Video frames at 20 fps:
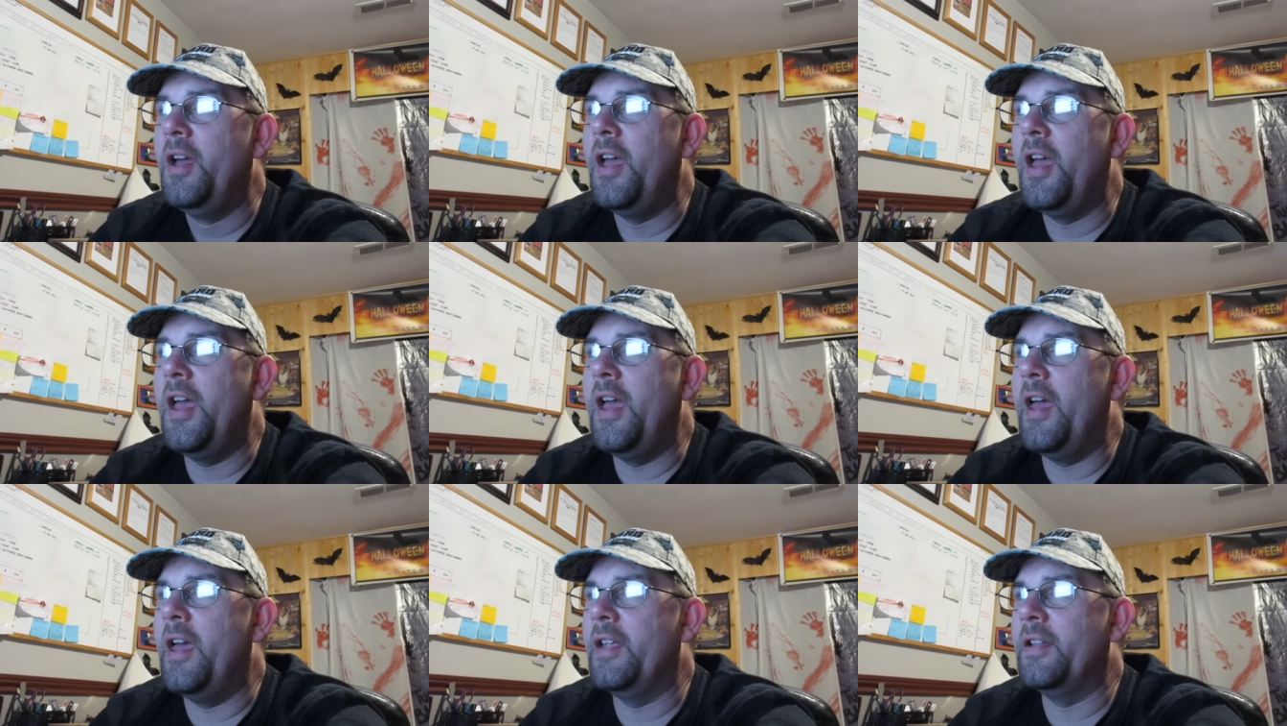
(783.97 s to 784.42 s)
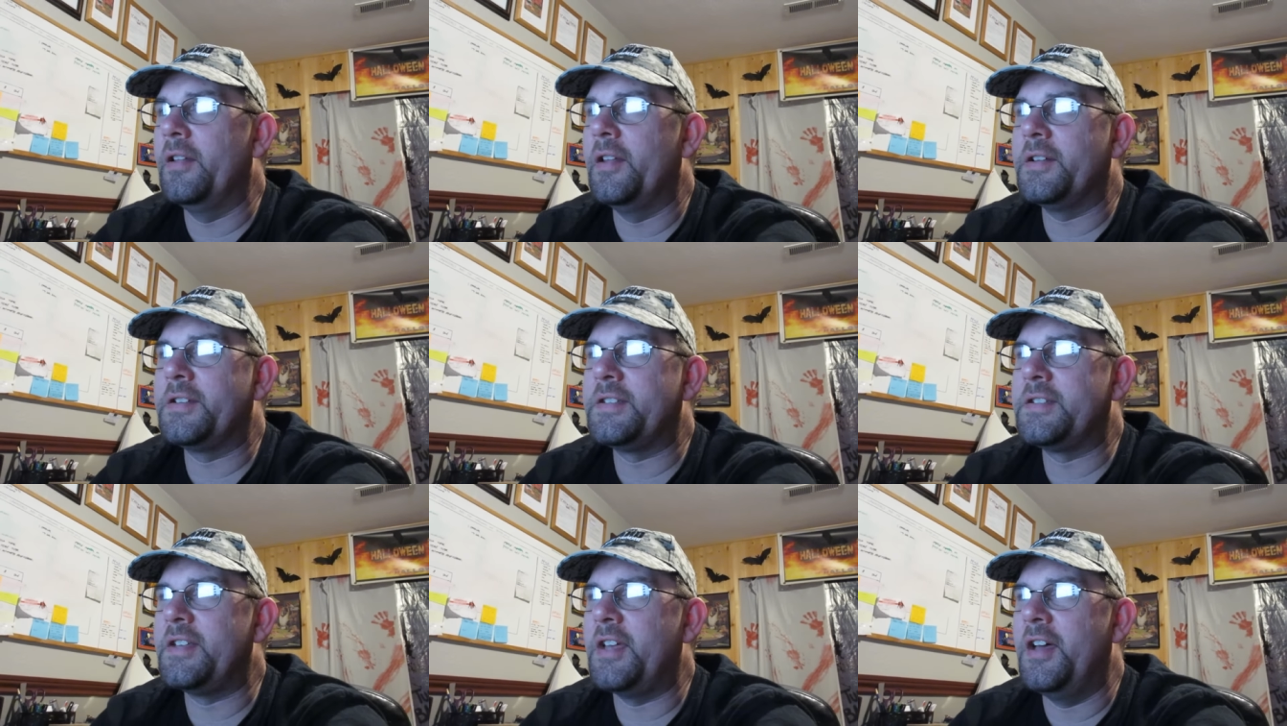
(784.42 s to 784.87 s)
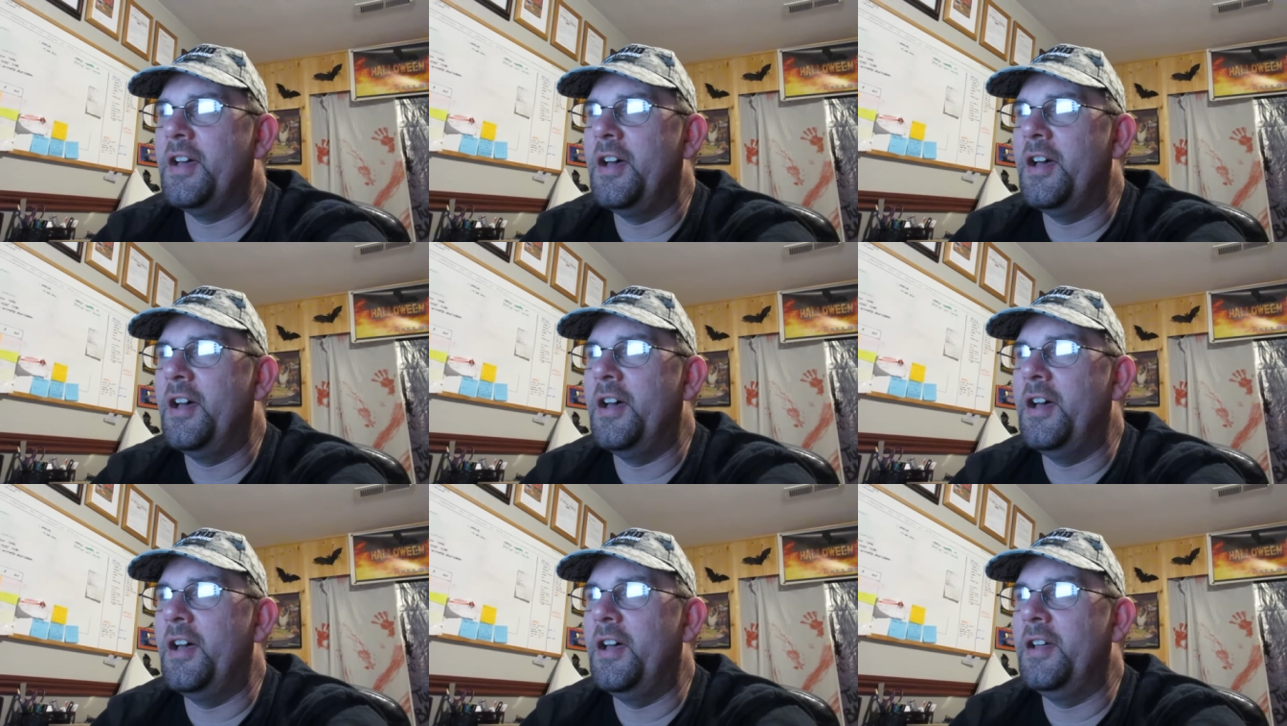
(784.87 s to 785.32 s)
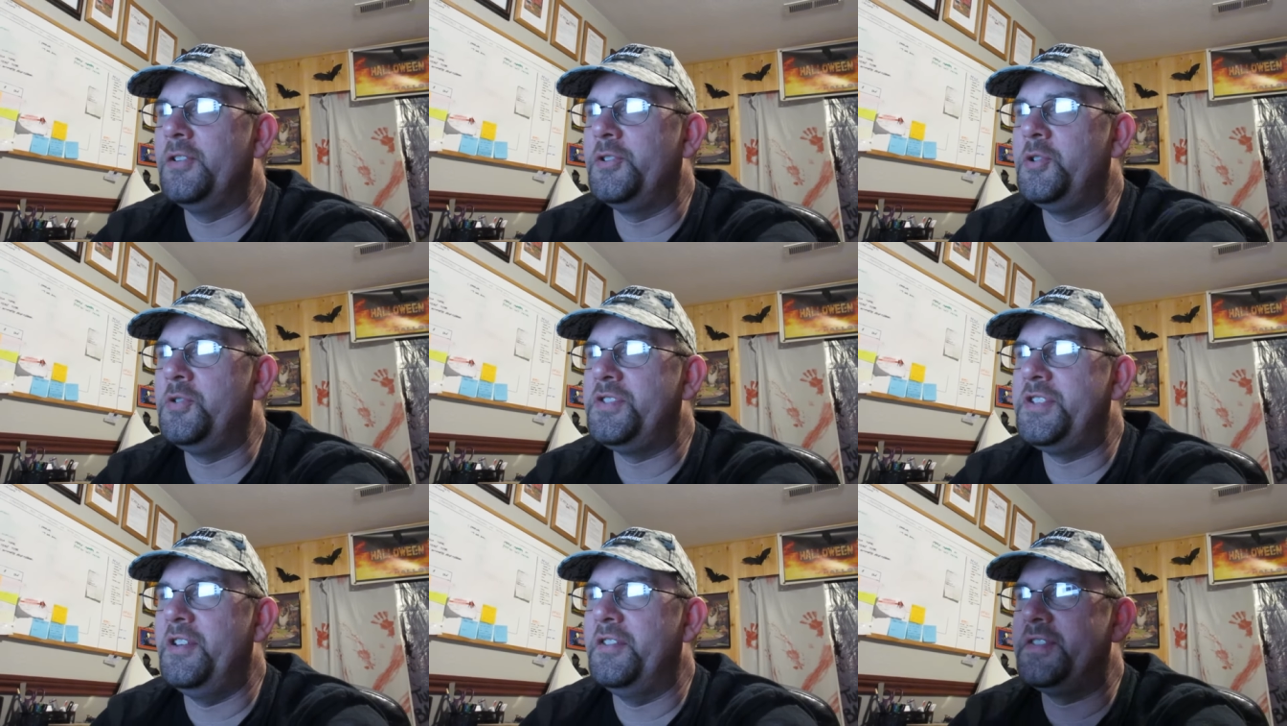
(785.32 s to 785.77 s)
And let's uh,
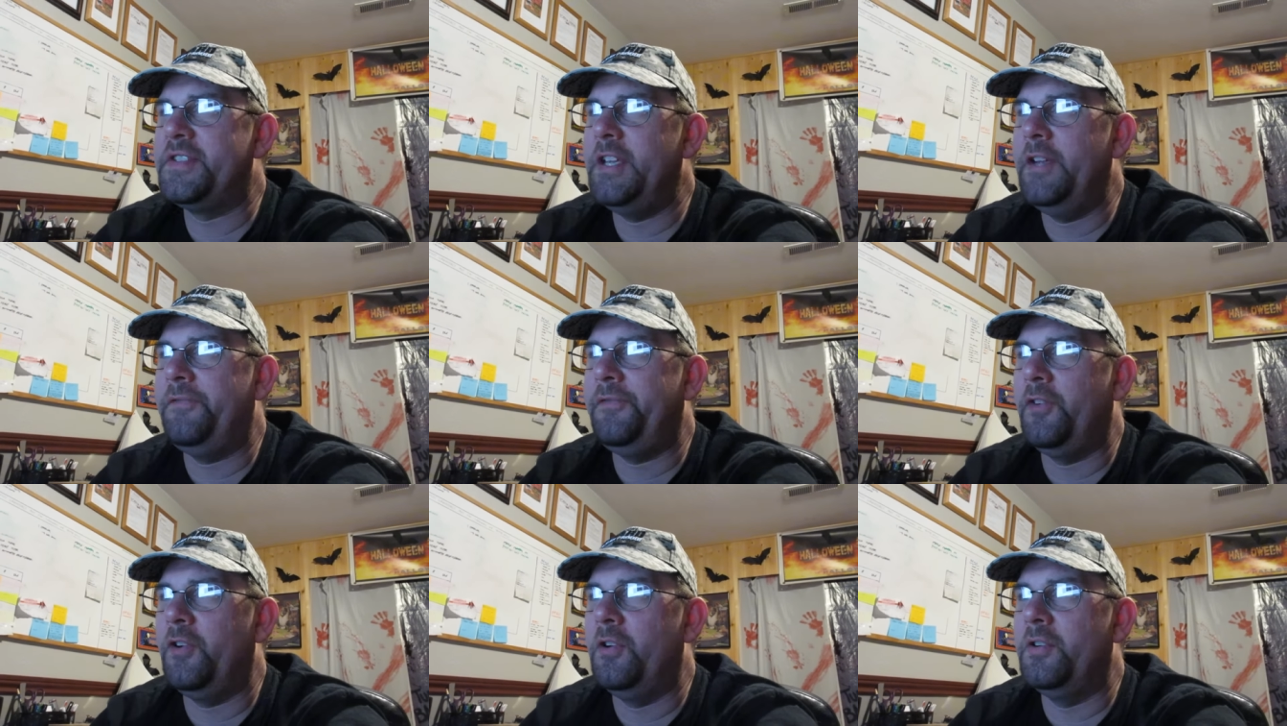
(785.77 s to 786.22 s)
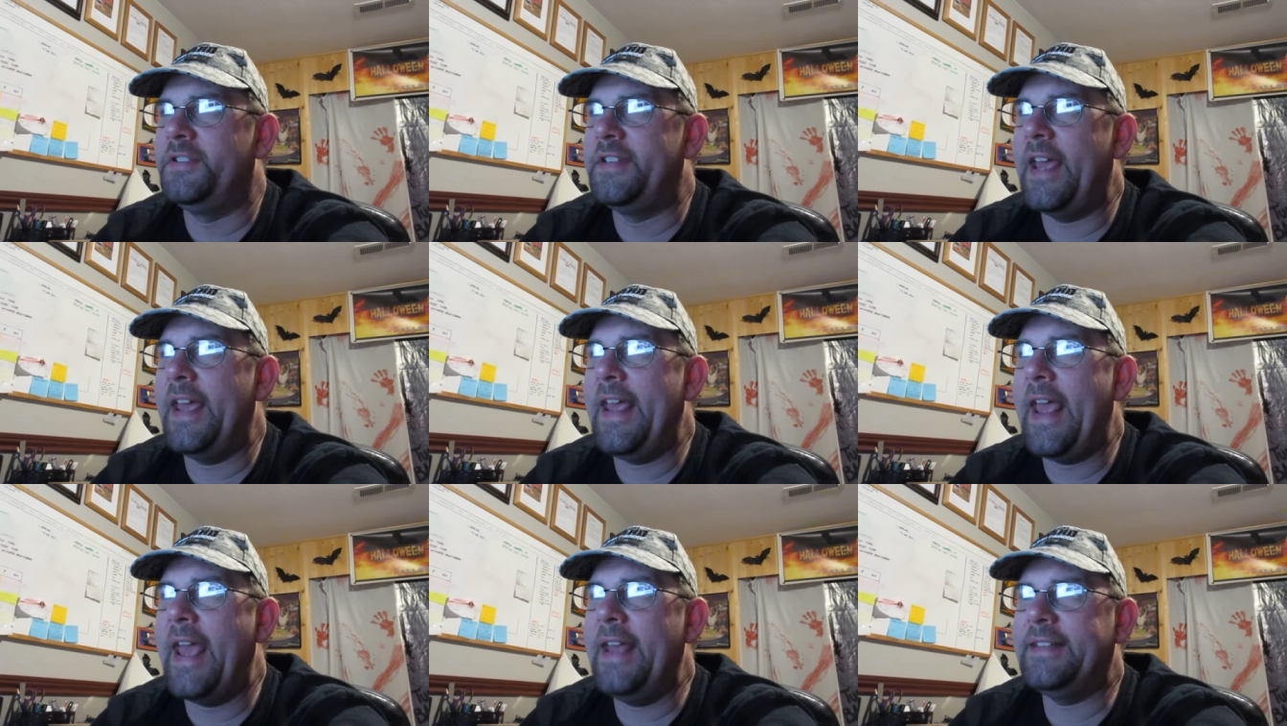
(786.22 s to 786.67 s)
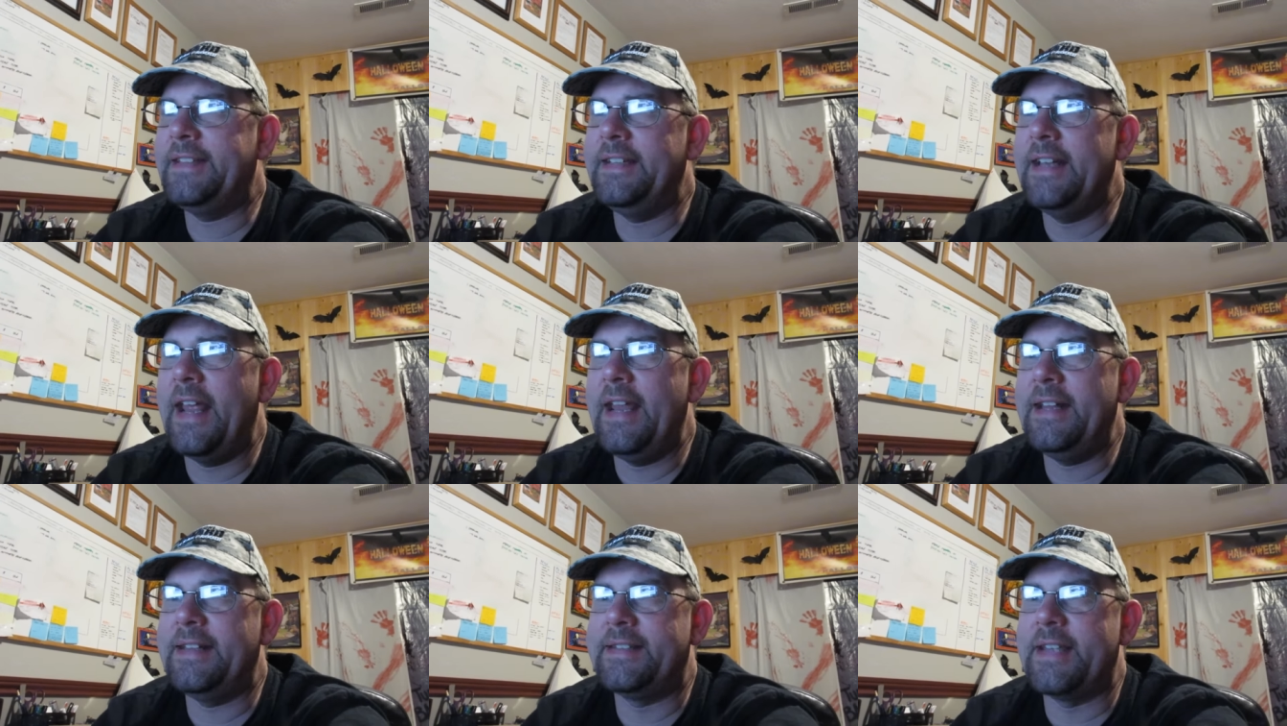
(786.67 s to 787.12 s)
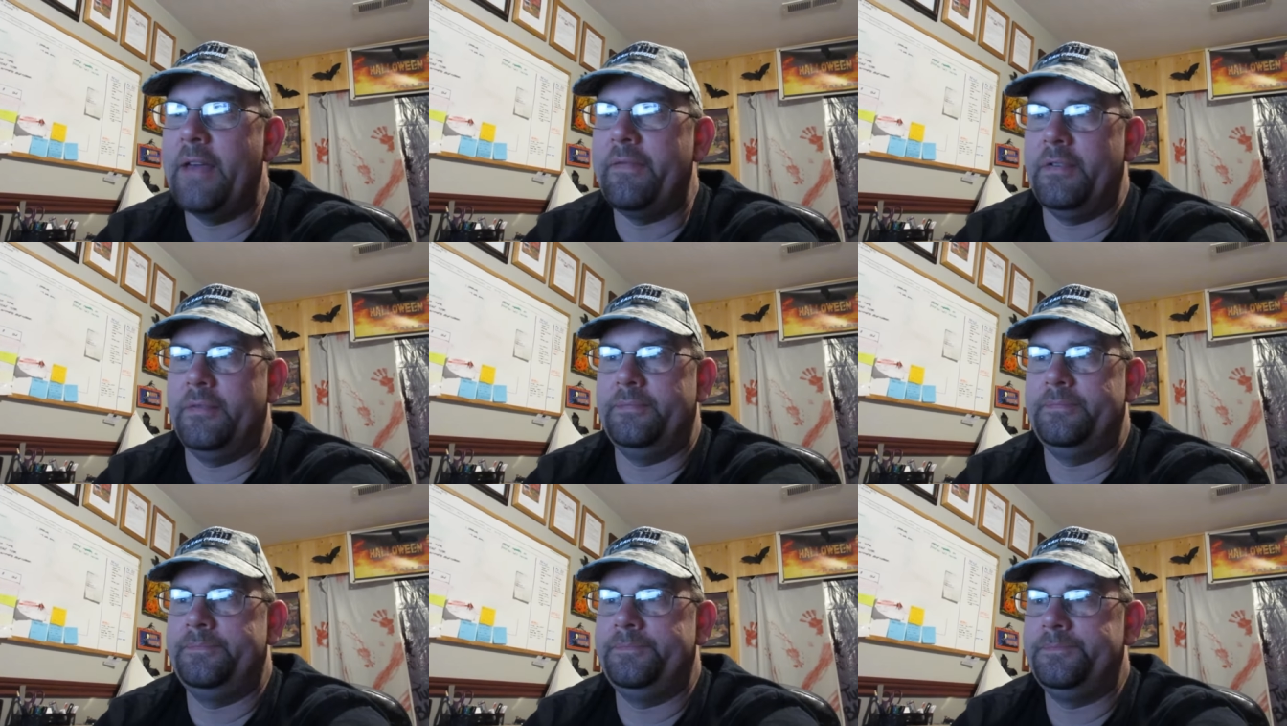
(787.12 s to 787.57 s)
do C O C for day eighteen
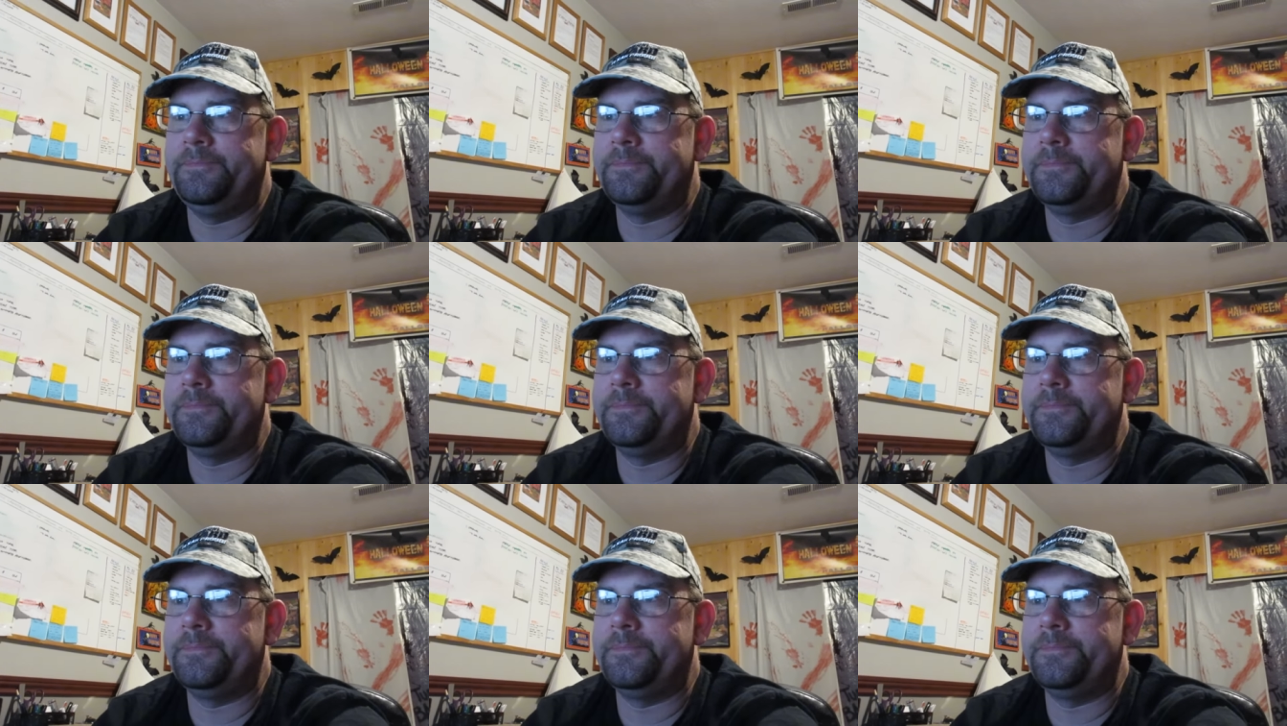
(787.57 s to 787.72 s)
eighty-seven.